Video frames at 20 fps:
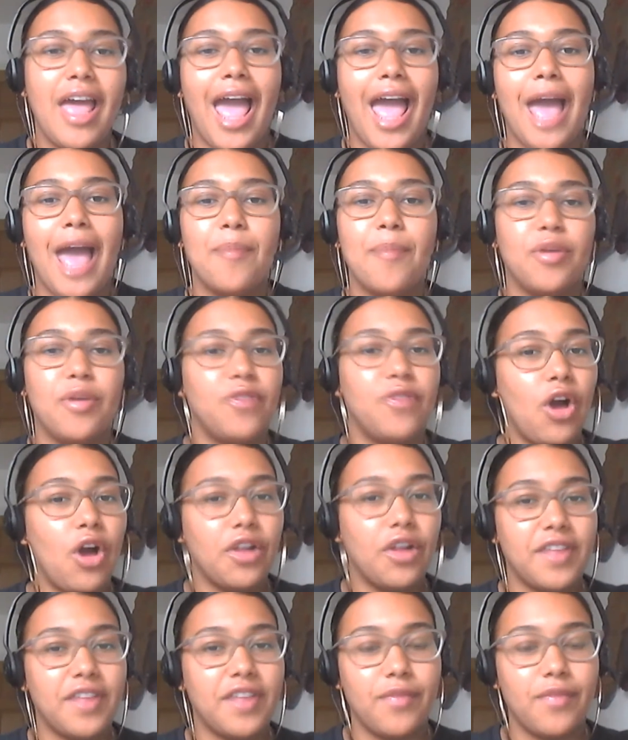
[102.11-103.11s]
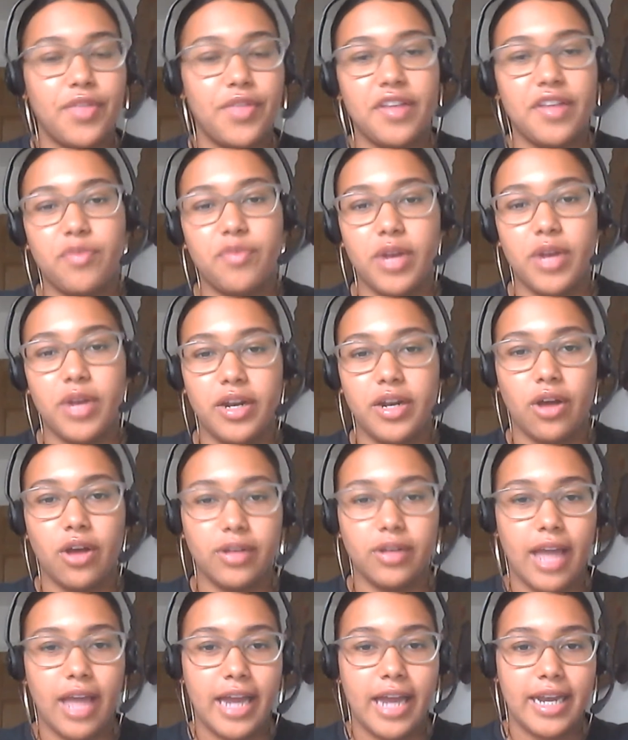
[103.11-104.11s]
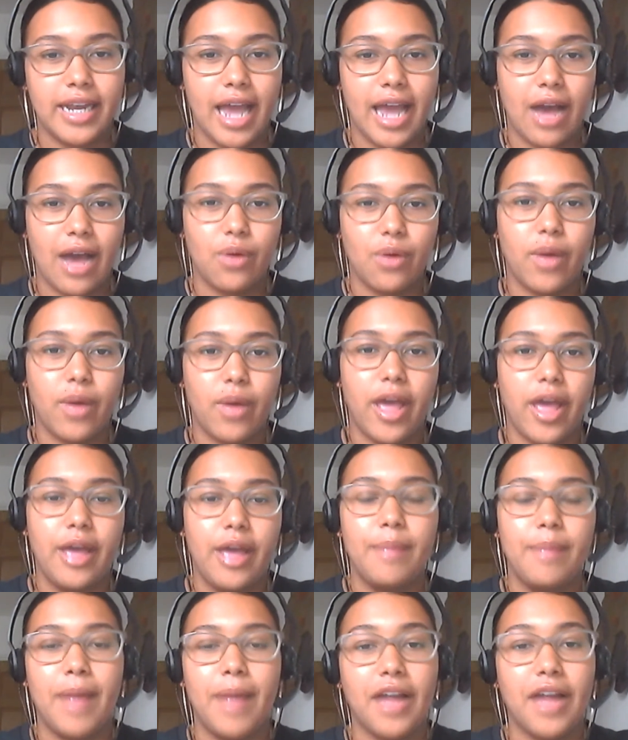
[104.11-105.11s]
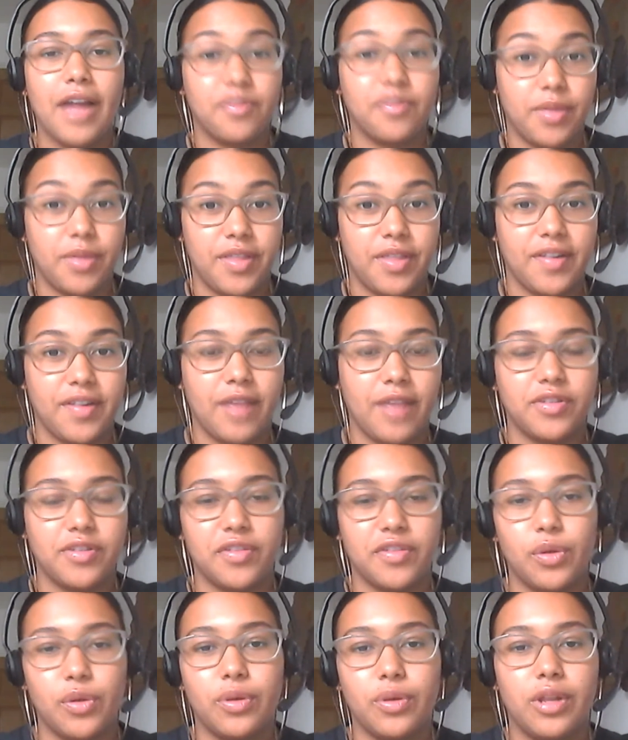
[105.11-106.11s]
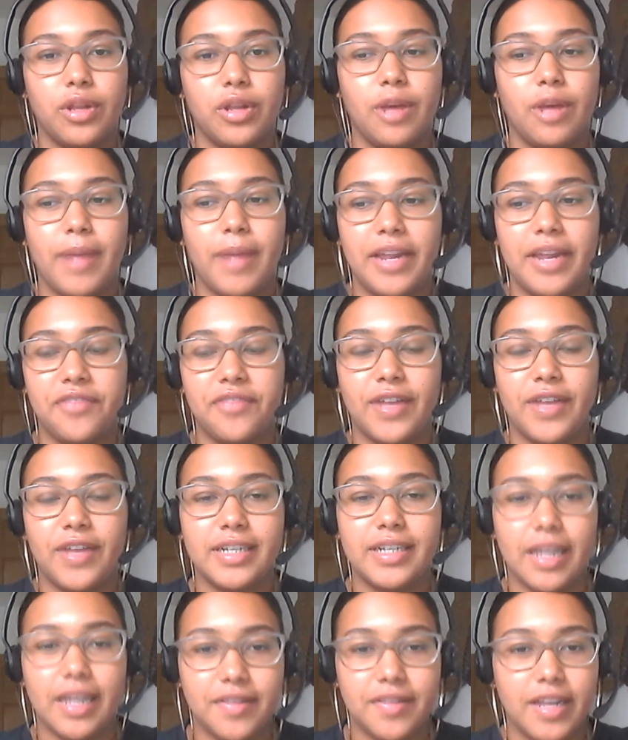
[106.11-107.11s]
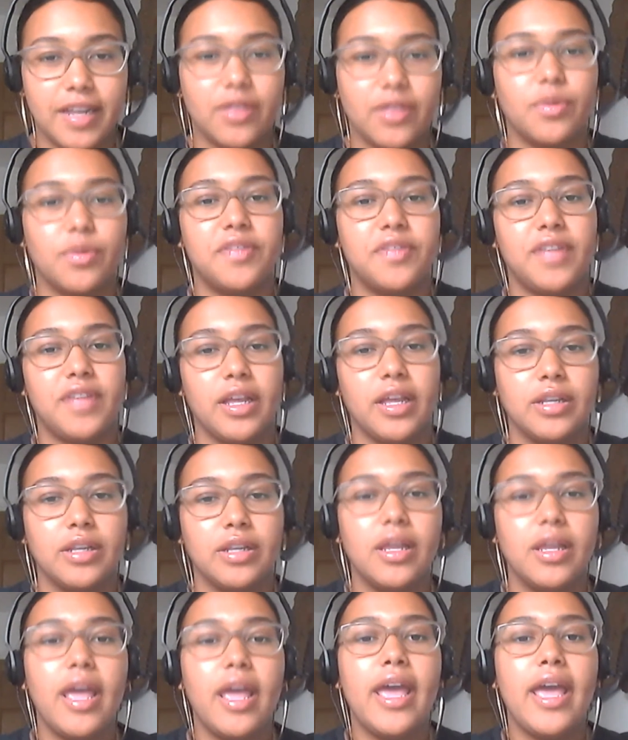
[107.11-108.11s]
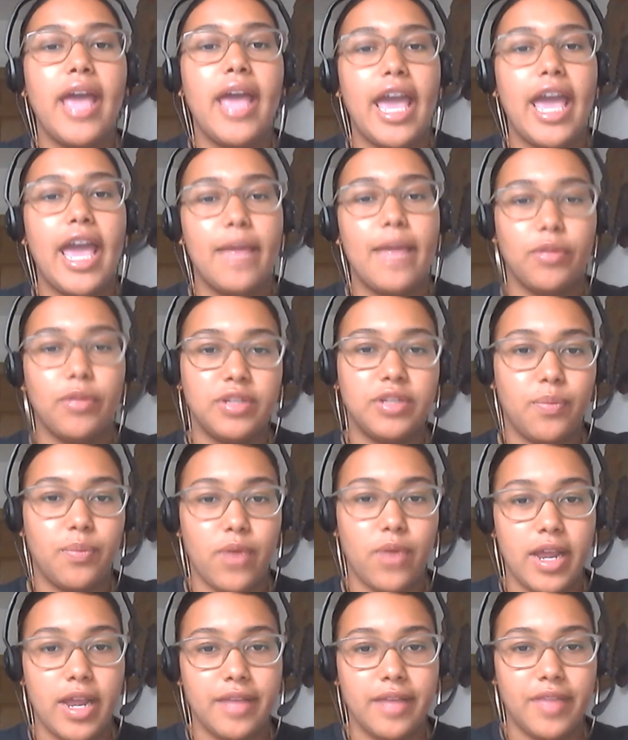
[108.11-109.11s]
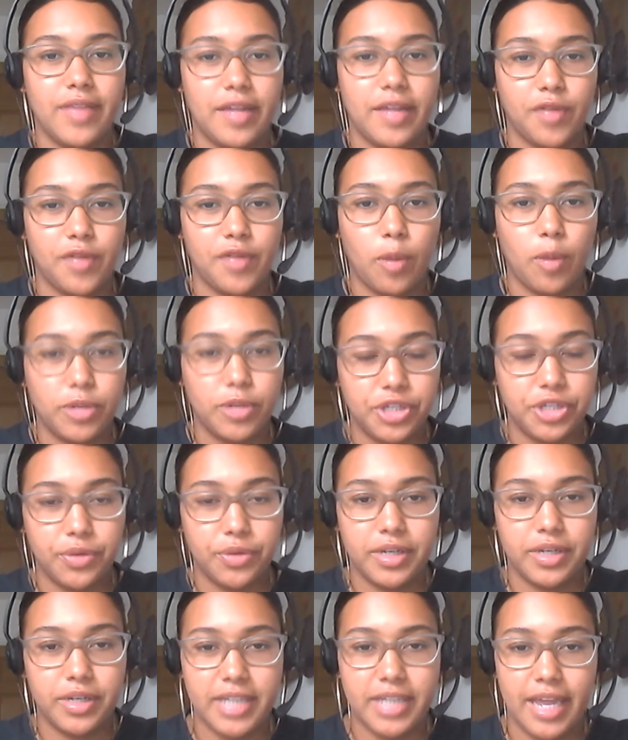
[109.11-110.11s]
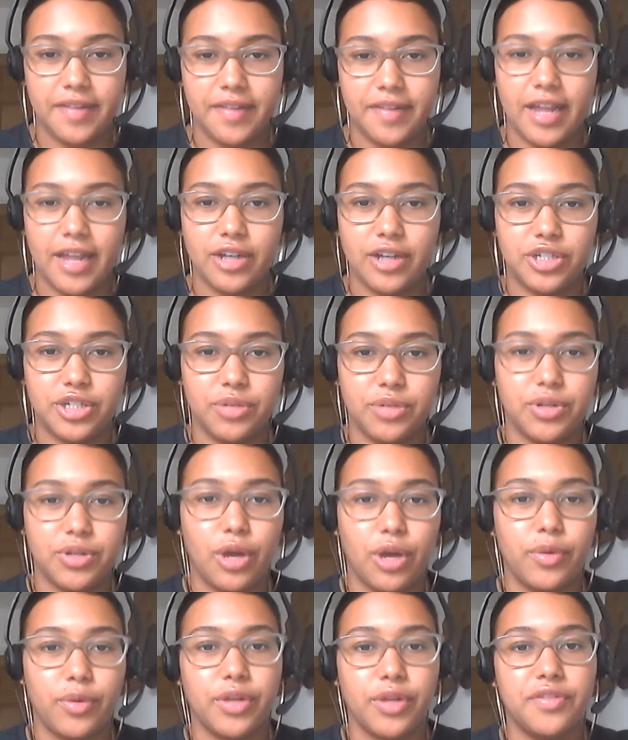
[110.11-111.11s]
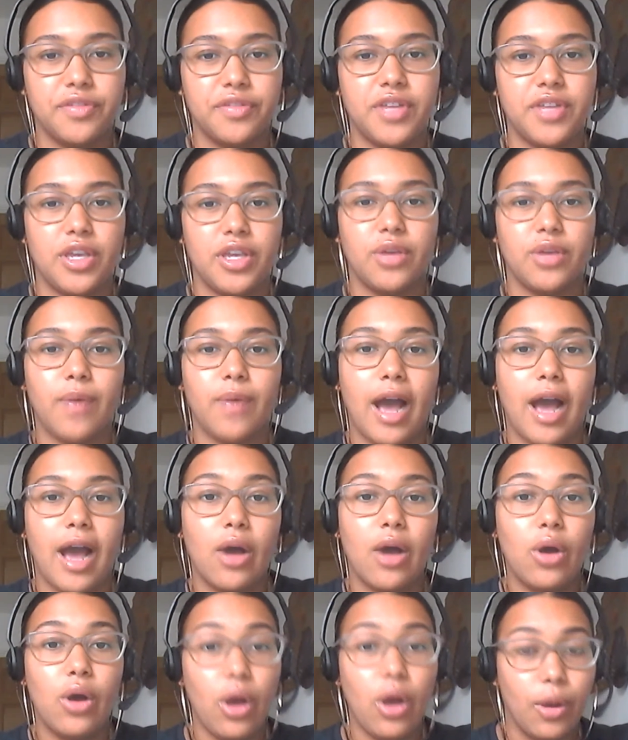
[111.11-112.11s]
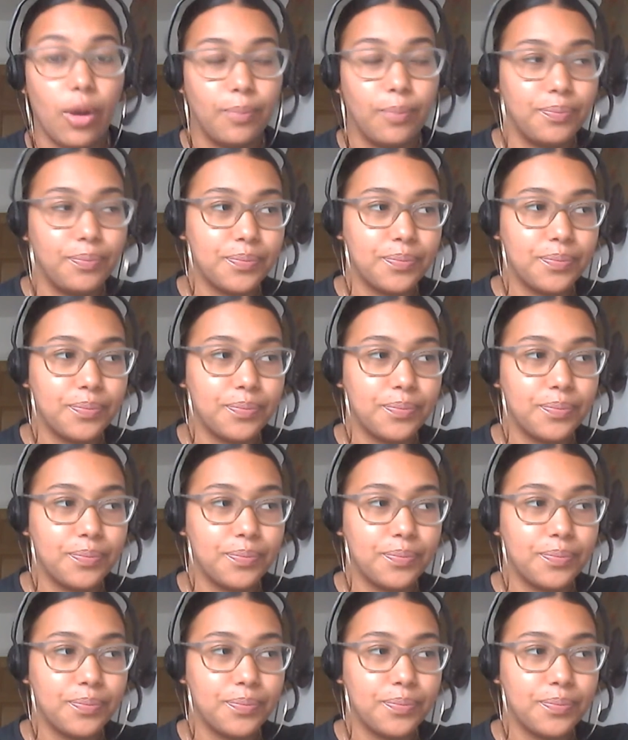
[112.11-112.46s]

But of course, everything's running online now, as with this after school club, and it's fantastic that we're still able to bring these opportunities and tutorials to you at home.